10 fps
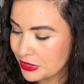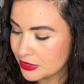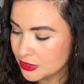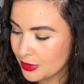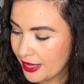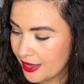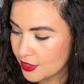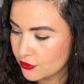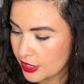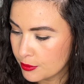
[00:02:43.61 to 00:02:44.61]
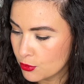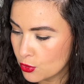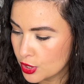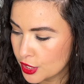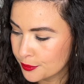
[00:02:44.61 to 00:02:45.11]
We also have a
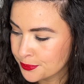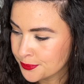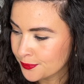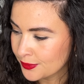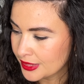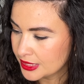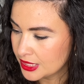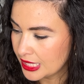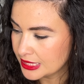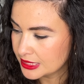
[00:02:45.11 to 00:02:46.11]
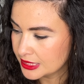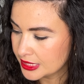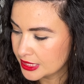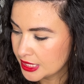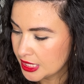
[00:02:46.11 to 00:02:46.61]
more
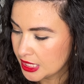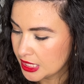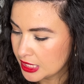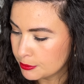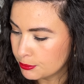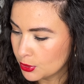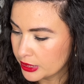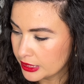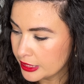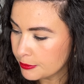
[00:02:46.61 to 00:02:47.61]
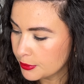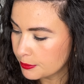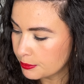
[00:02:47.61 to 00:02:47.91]
classic uh, bullet lip,